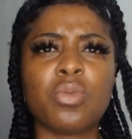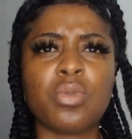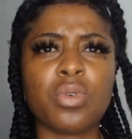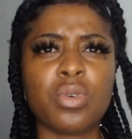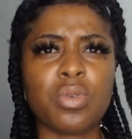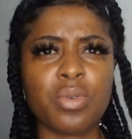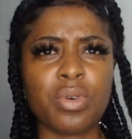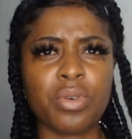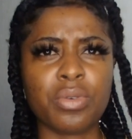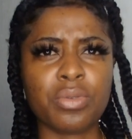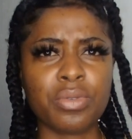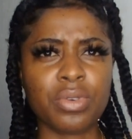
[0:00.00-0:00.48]

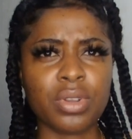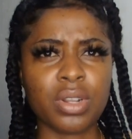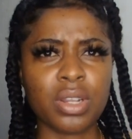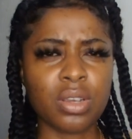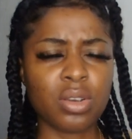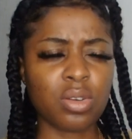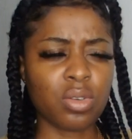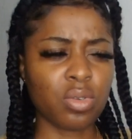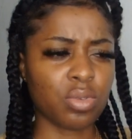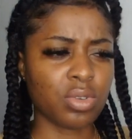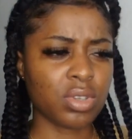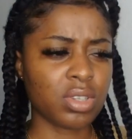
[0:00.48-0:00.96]
we were
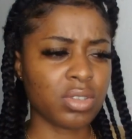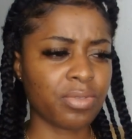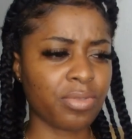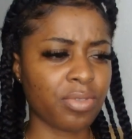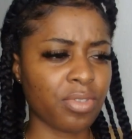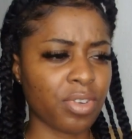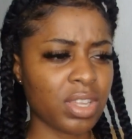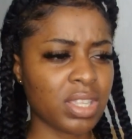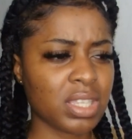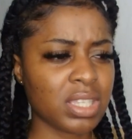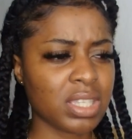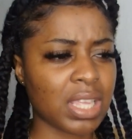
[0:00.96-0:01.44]
really close
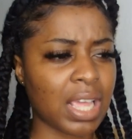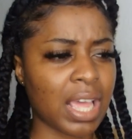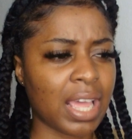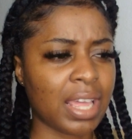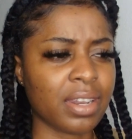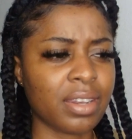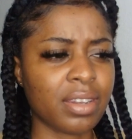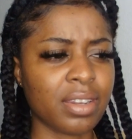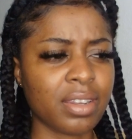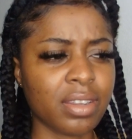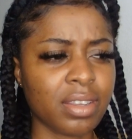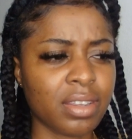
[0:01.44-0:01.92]
friends
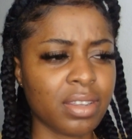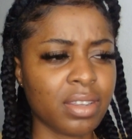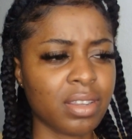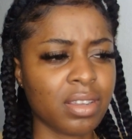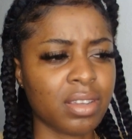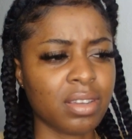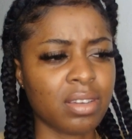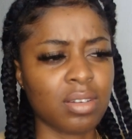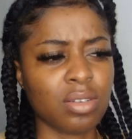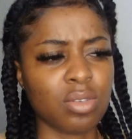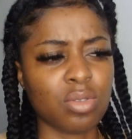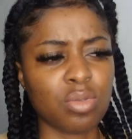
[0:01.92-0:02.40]
and
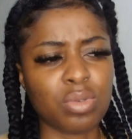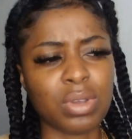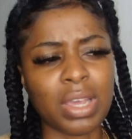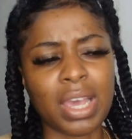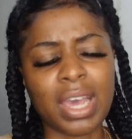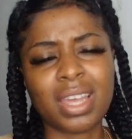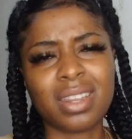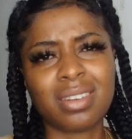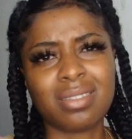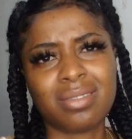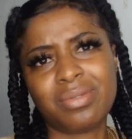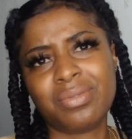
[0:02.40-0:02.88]
we
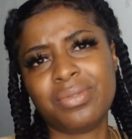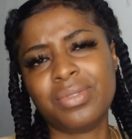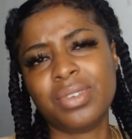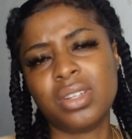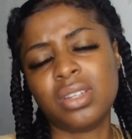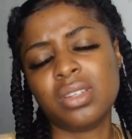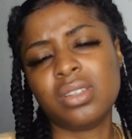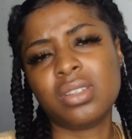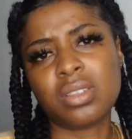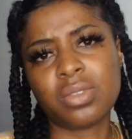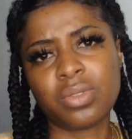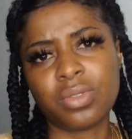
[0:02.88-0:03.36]
had
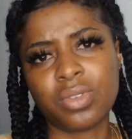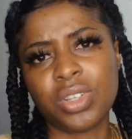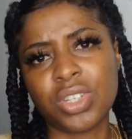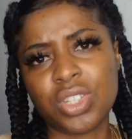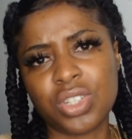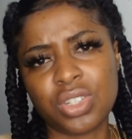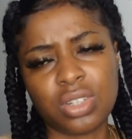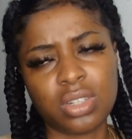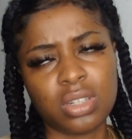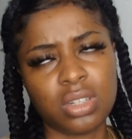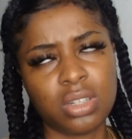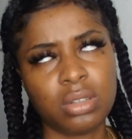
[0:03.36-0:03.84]
feelings for
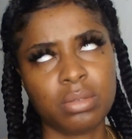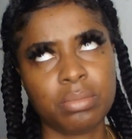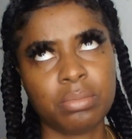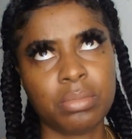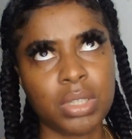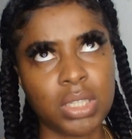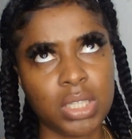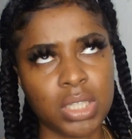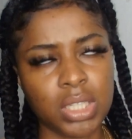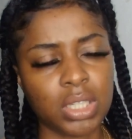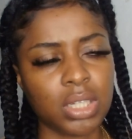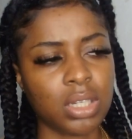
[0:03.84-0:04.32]
each other,
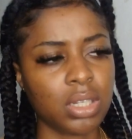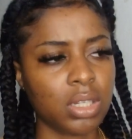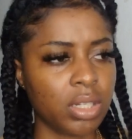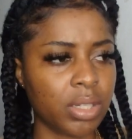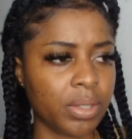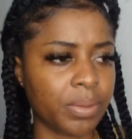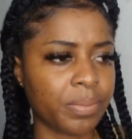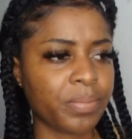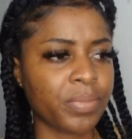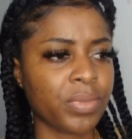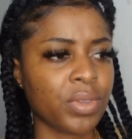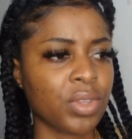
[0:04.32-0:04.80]

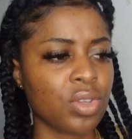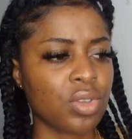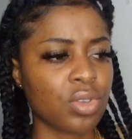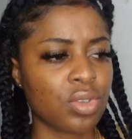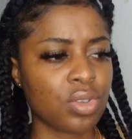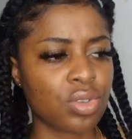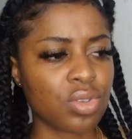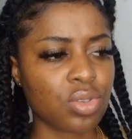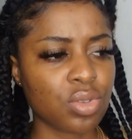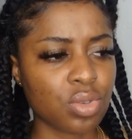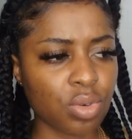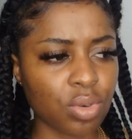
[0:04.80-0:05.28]
basically.
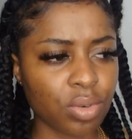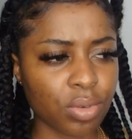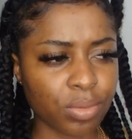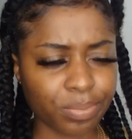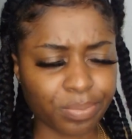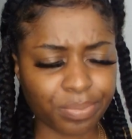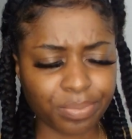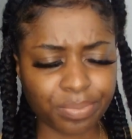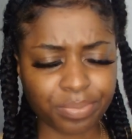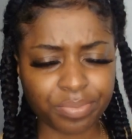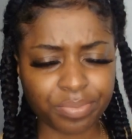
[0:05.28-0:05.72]
So